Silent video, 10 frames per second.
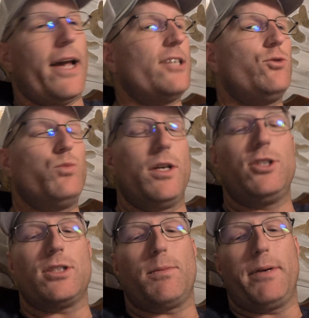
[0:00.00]
It really
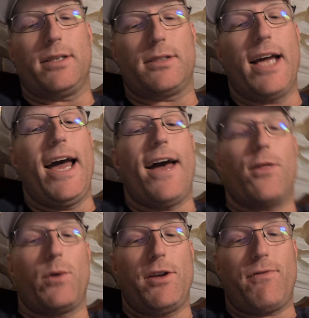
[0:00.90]
just depends.
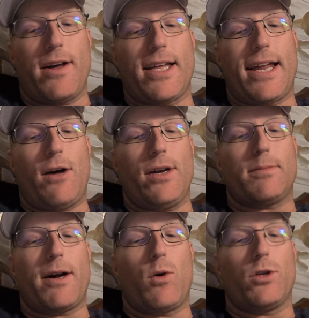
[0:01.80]
The way you find that out
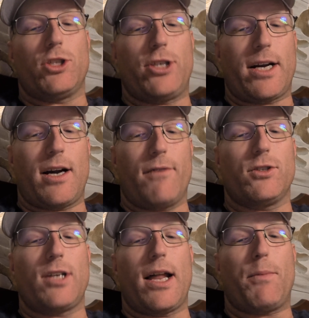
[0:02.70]
is by going to
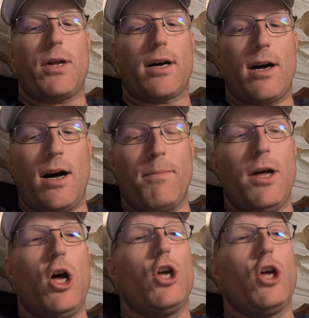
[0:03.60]
checkcoverage.apple.com.